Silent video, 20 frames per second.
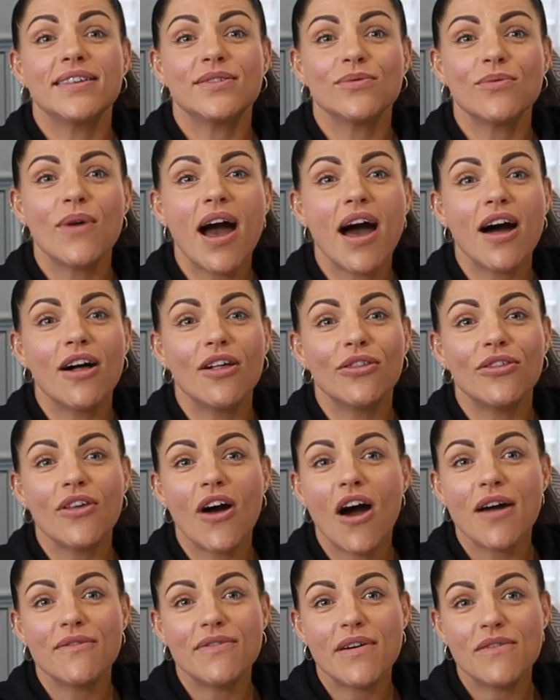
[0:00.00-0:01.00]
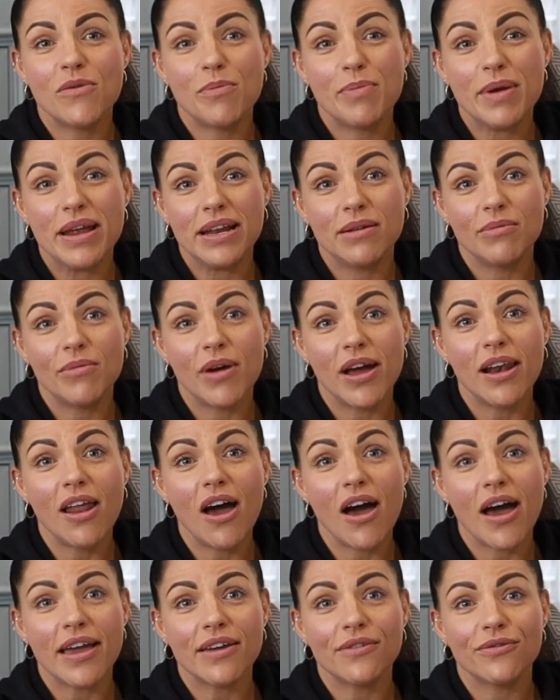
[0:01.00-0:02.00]
as well that I've ever been in my
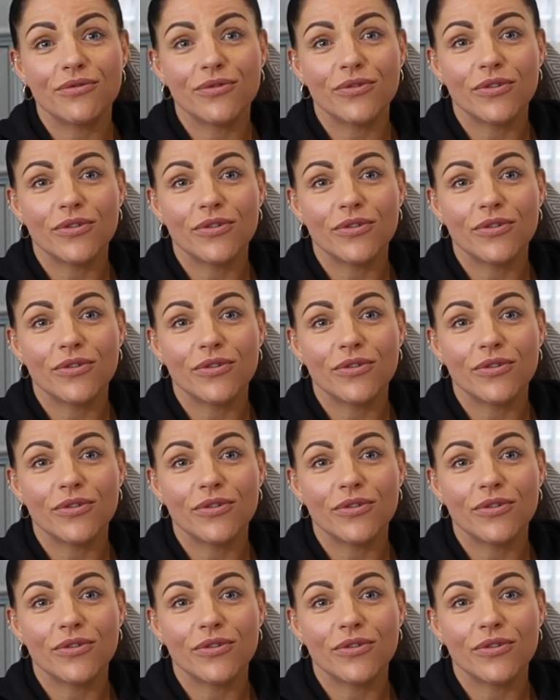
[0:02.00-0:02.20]
life.